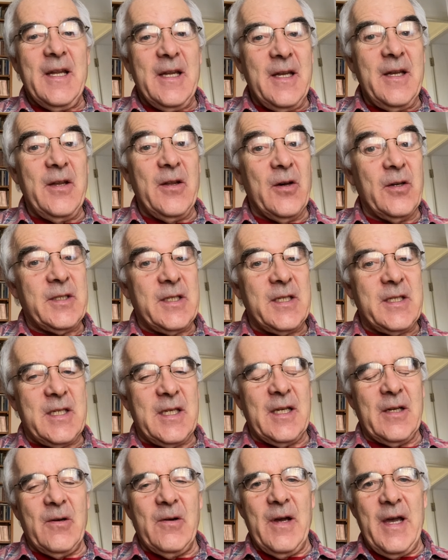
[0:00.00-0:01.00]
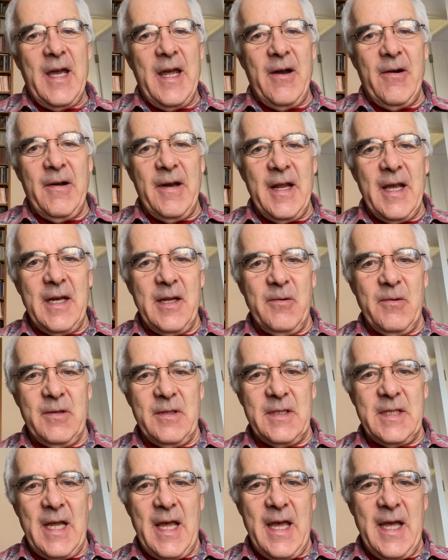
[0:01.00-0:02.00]
not a single hair on
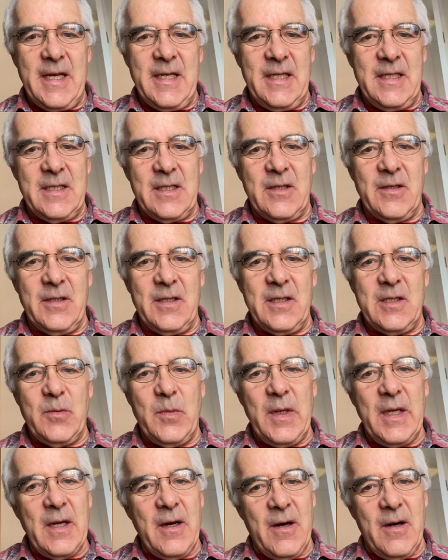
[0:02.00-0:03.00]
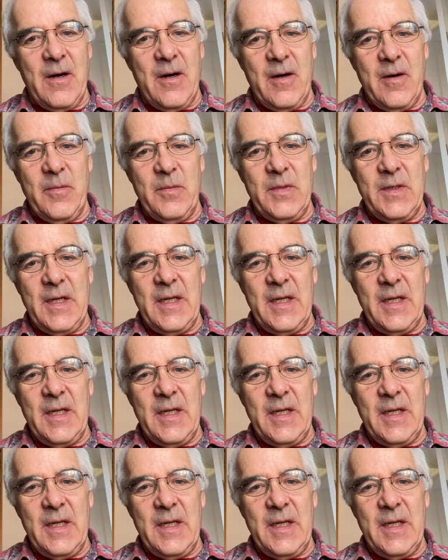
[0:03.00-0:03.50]
anyone's head is going to be harmed.